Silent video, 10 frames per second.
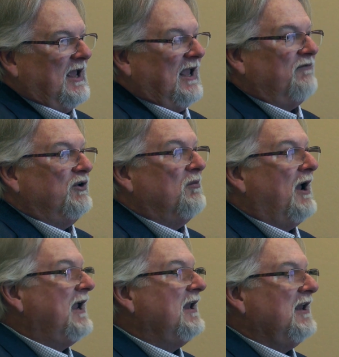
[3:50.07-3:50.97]
If you
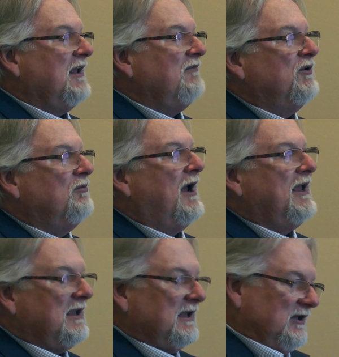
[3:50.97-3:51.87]
make it, if you
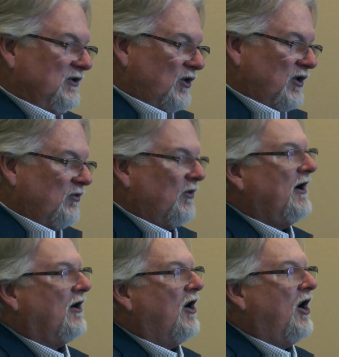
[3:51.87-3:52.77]
make your career